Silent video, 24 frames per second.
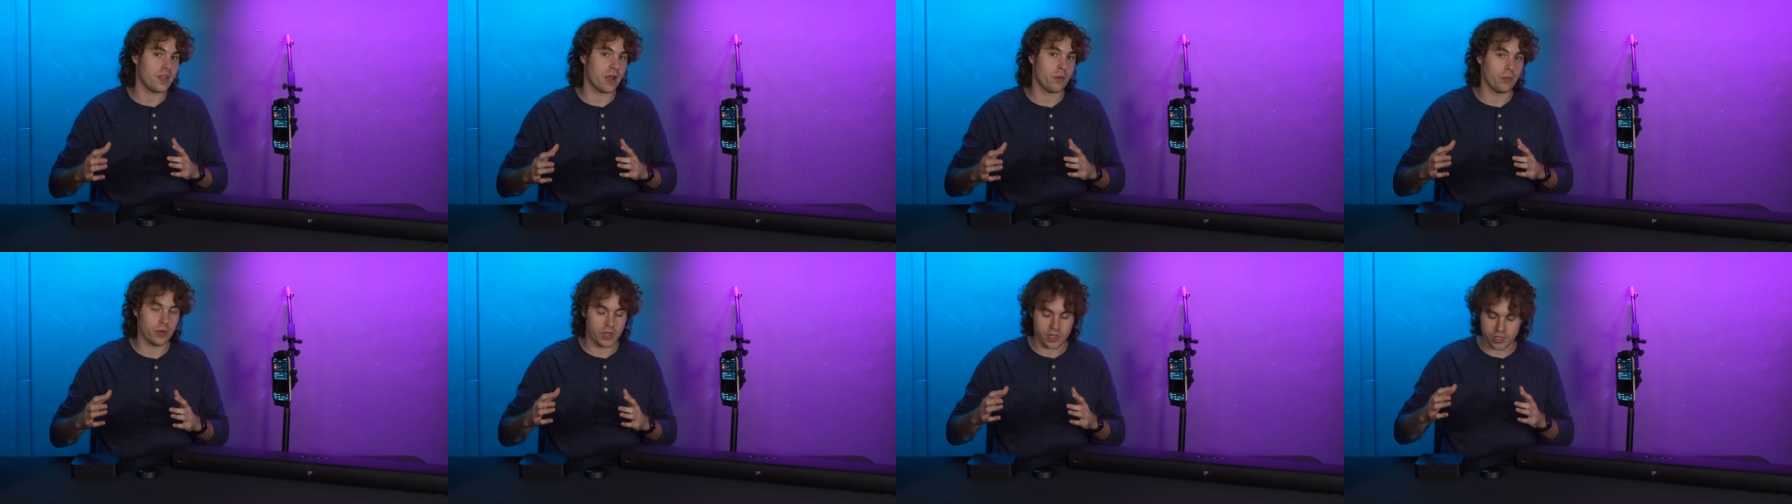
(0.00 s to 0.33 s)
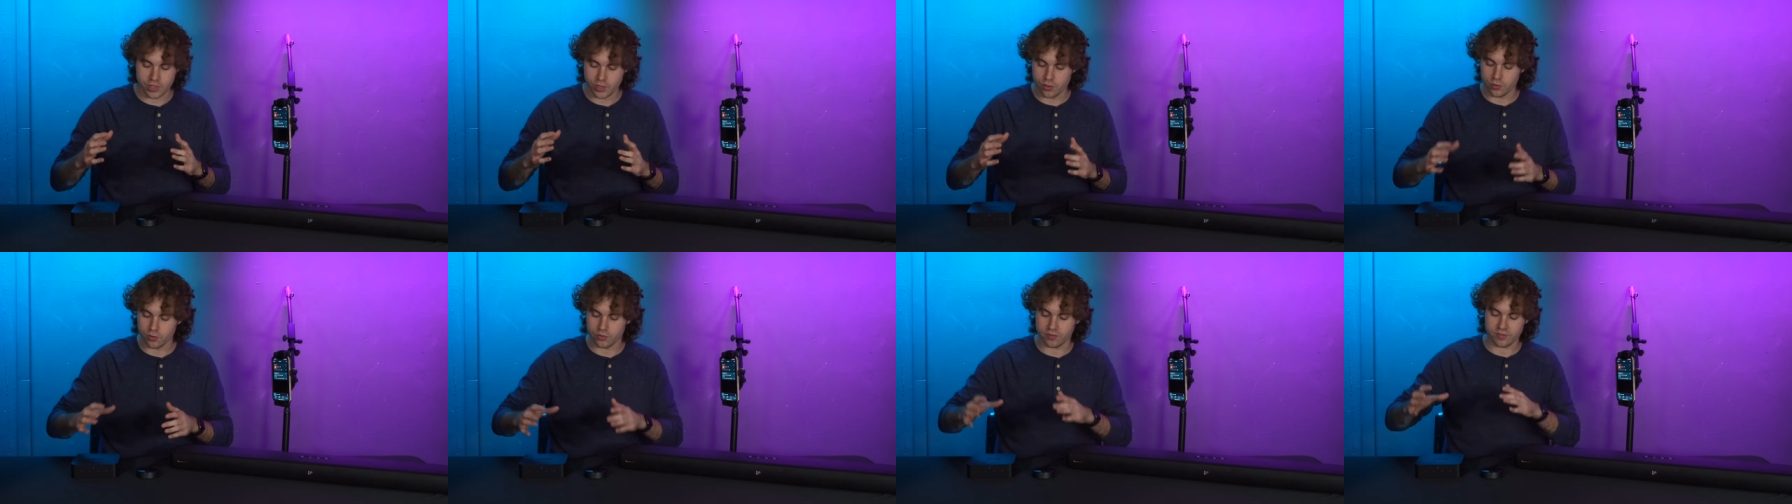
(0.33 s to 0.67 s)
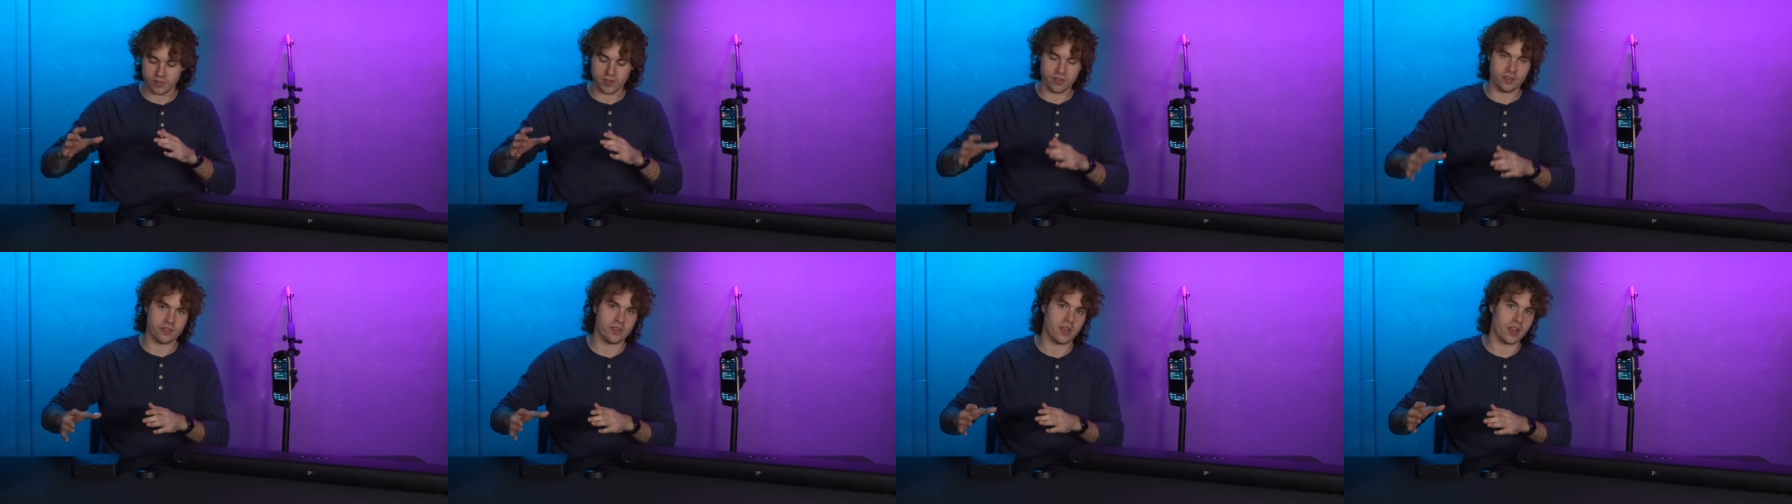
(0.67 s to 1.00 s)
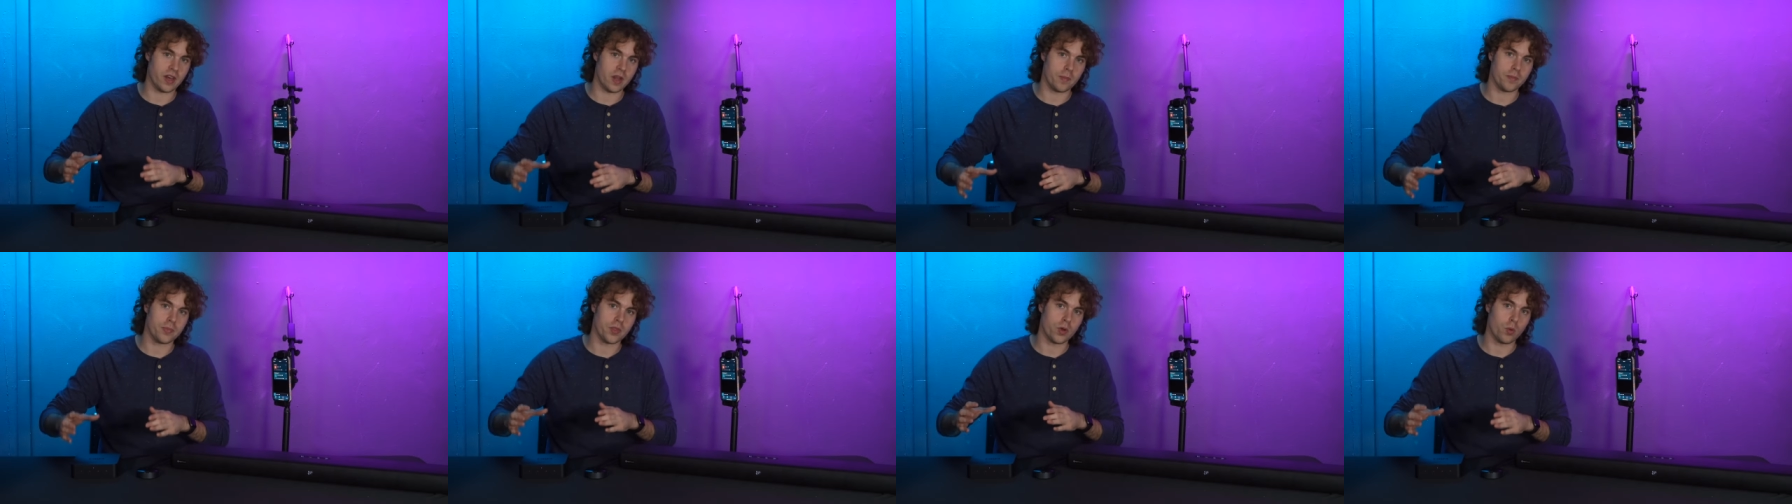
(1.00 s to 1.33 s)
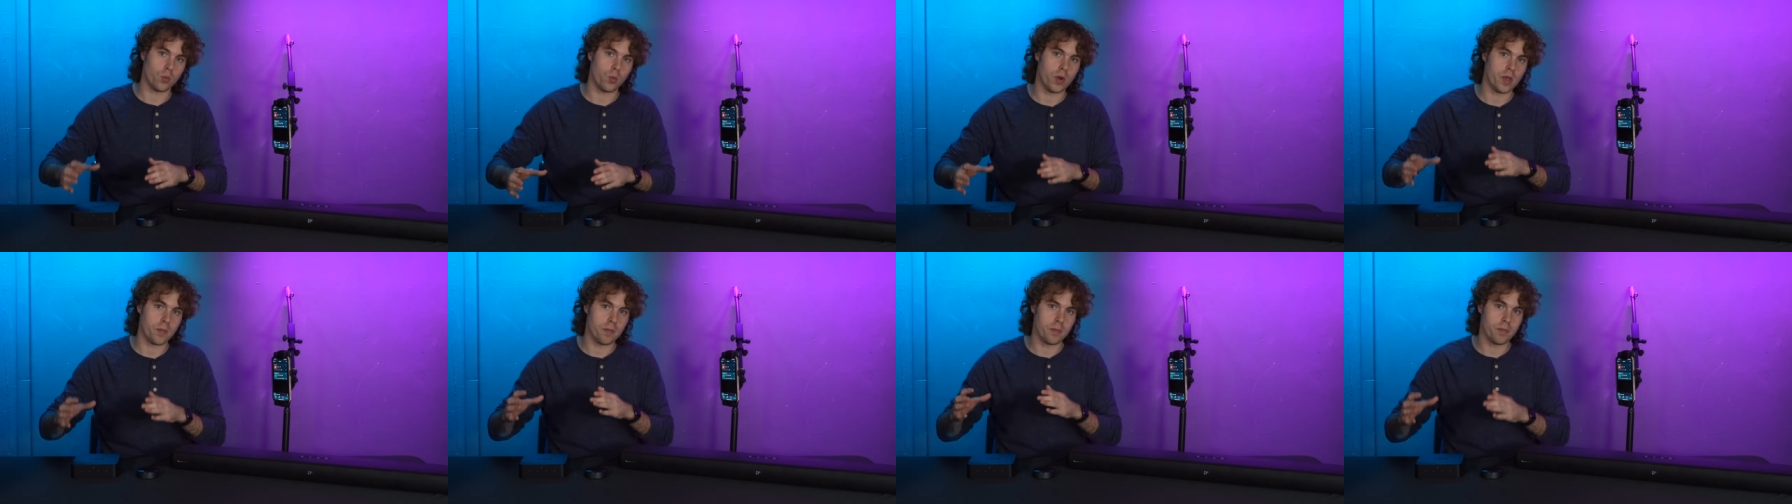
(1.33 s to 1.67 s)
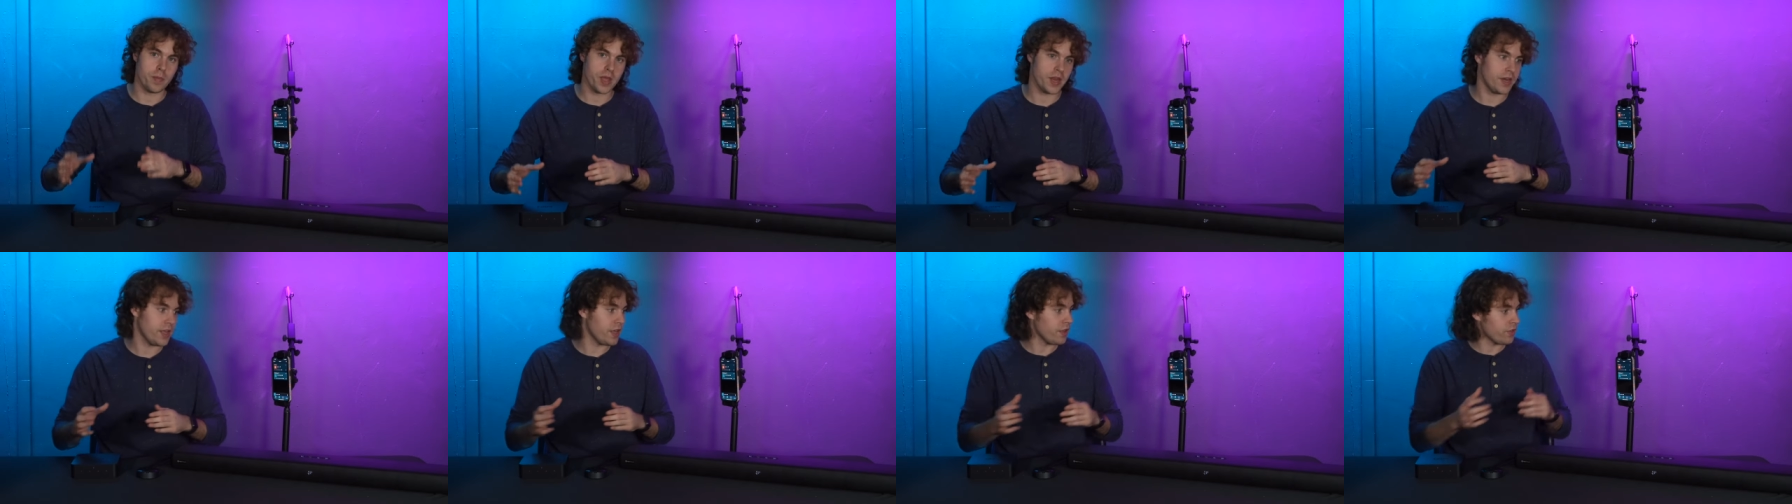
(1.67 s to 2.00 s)
that we used to set up the WiiM
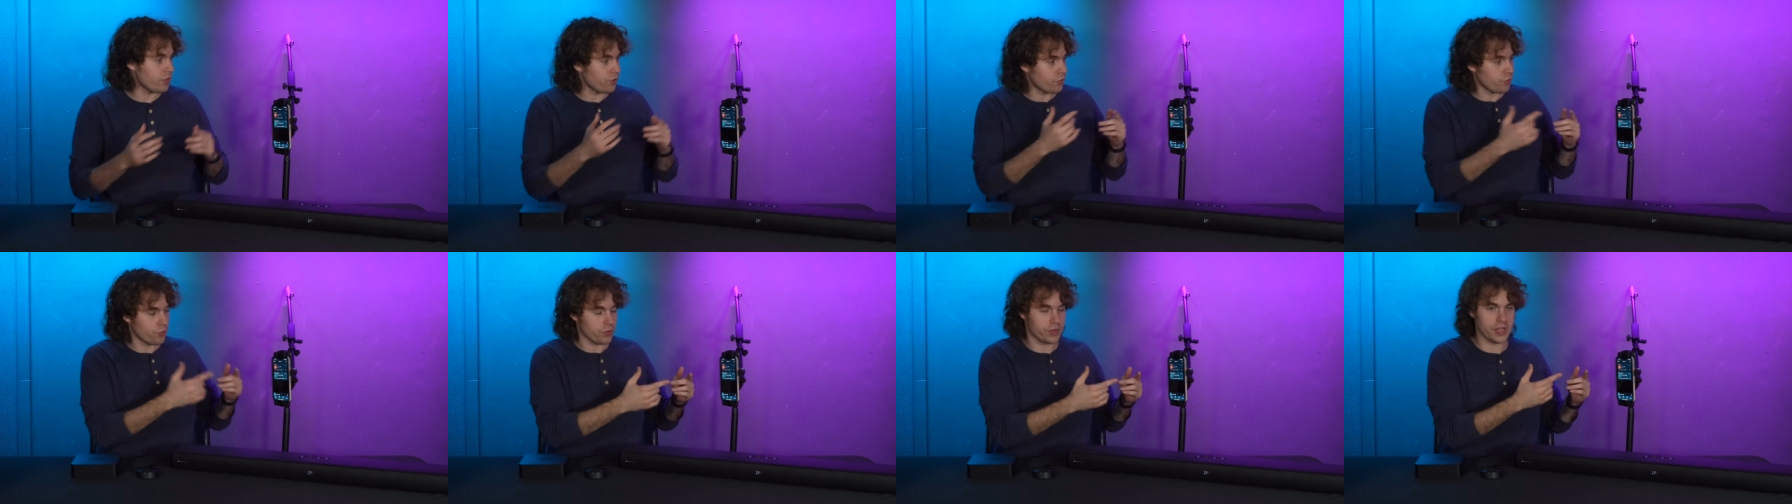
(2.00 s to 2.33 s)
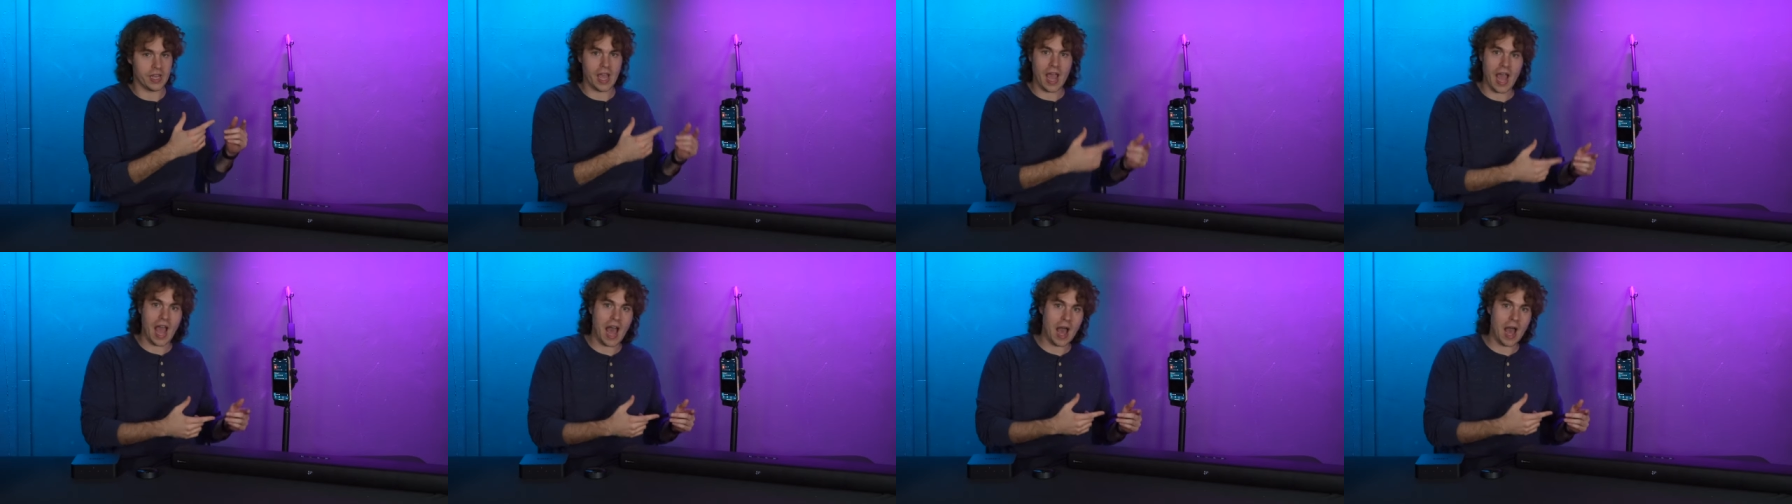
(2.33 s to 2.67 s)
Mini through the